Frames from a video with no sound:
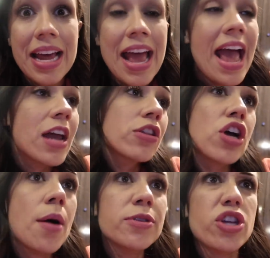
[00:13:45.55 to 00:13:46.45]
And all the
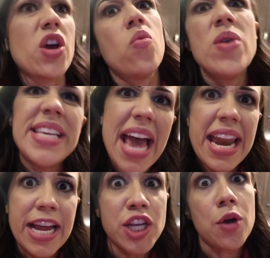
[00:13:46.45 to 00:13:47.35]
comments are like, we
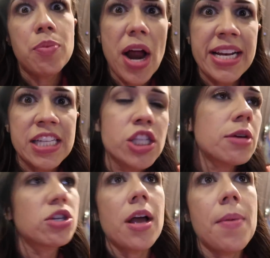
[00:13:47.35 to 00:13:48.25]
get it, you're pregnant.
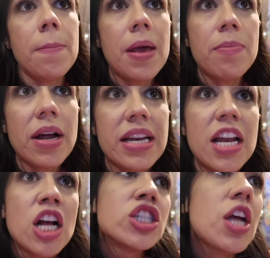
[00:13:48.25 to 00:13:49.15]
Stop talking about being
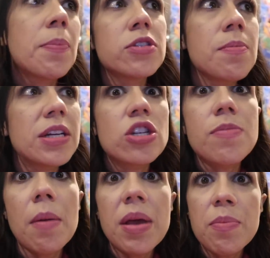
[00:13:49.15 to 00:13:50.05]
pregnant. Stop posting pictures
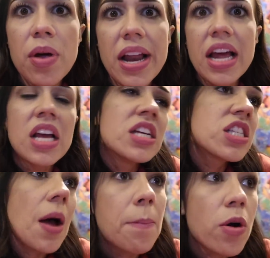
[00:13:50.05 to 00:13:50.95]
about being pregnant.
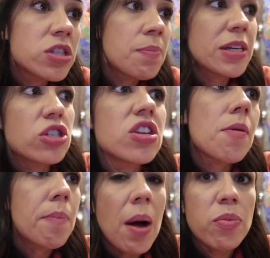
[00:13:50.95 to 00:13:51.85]
Stop posting pictures of
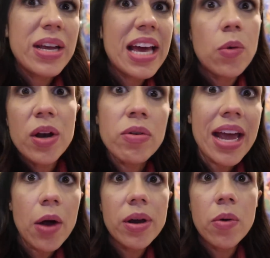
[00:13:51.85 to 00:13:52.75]
your bump. We get it. We don't
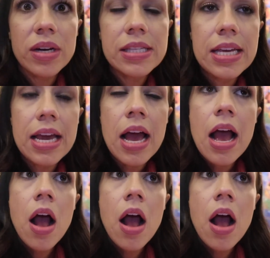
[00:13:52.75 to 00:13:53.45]
care. We don't want to see.